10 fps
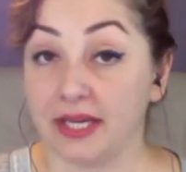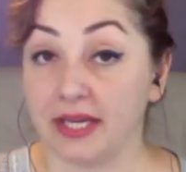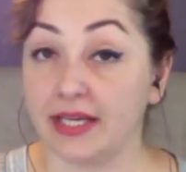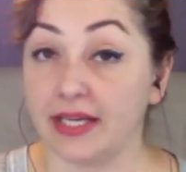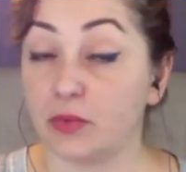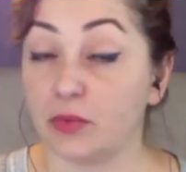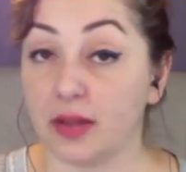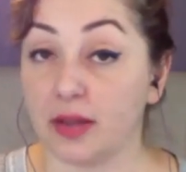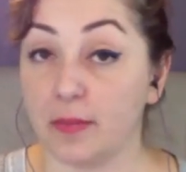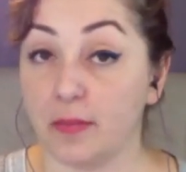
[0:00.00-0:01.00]
me connect with
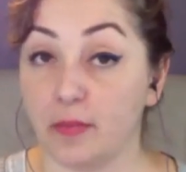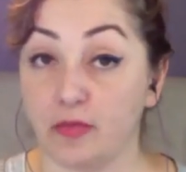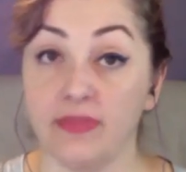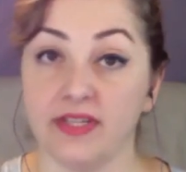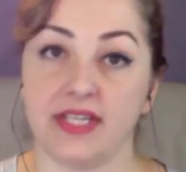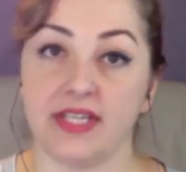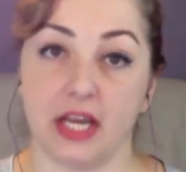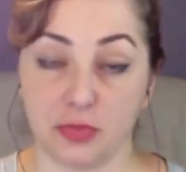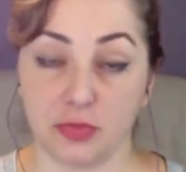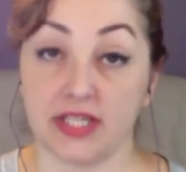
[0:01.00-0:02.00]
them from the stage,